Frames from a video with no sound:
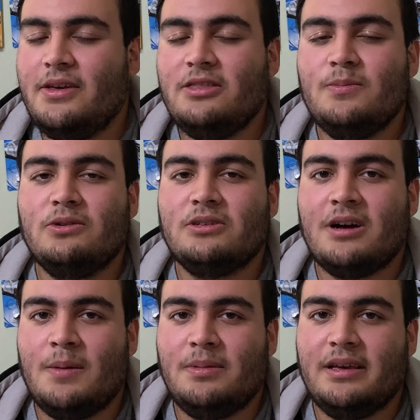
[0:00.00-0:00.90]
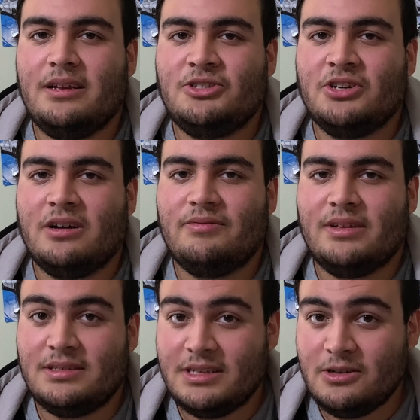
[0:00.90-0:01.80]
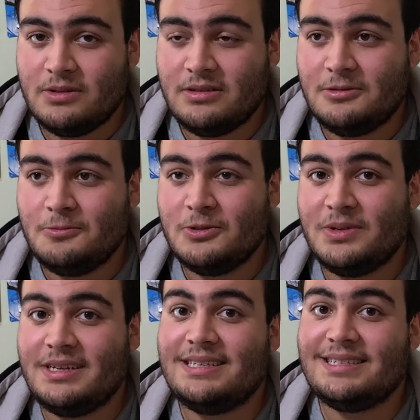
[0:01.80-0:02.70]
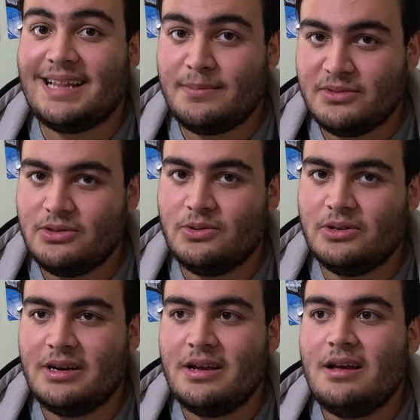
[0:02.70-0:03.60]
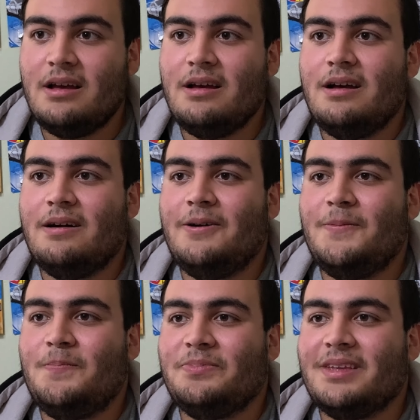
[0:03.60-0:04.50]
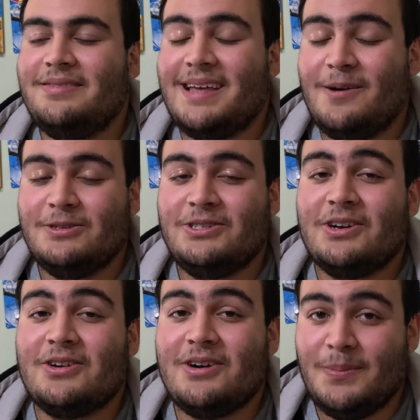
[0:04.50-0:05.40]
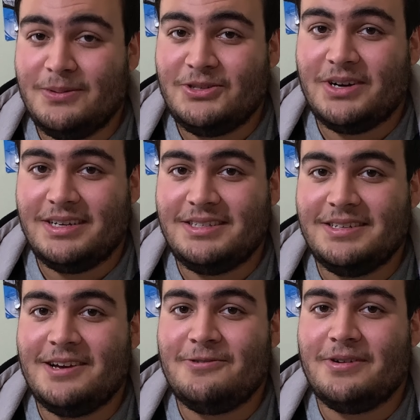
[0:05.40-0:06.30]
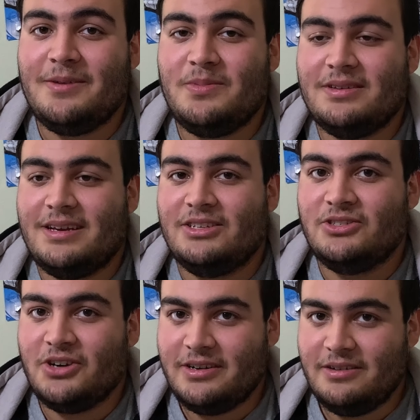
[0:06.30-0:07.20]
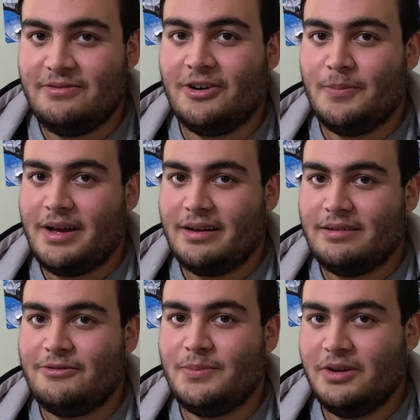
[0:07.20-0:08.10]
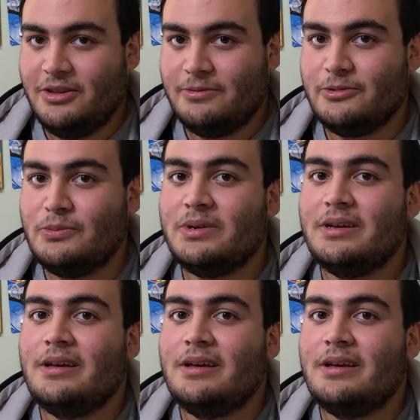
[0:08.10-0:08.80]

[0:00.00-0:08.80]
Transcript: think the most complicated shot of that sequence was when he slams the door. That one took a couple tries to get right because I started far back from another room.